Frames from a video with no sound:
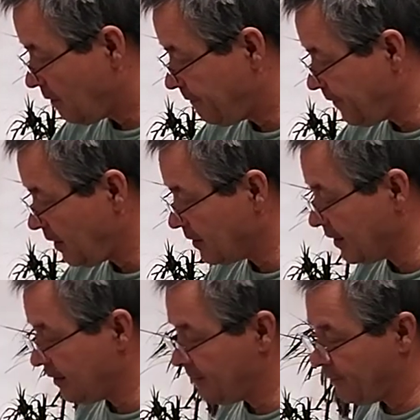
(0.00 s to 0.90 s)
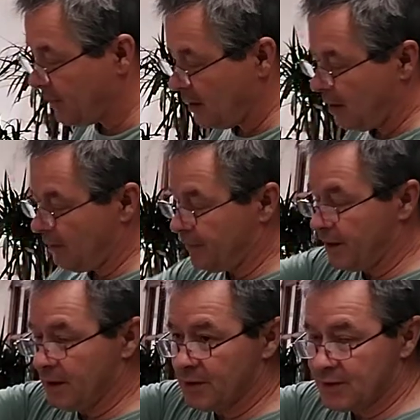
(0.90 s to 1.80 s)
feeling of
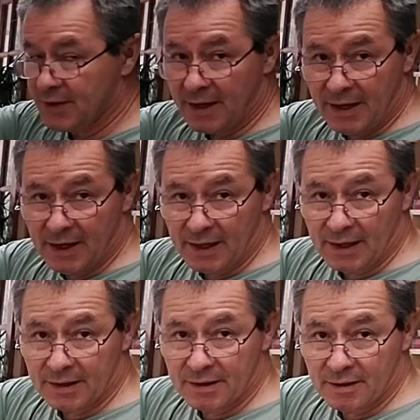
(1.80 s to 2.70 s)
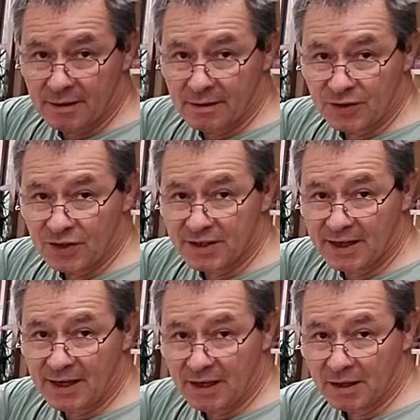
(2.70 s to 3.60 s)
the sun hitting it, just
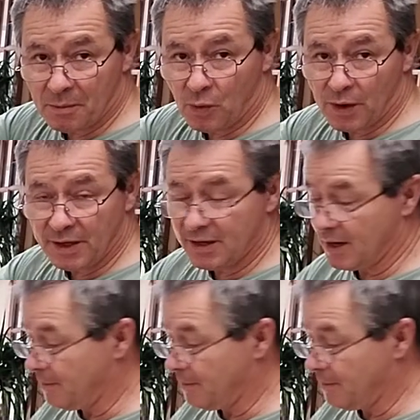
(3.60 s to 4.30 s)
hitting it in the morning time.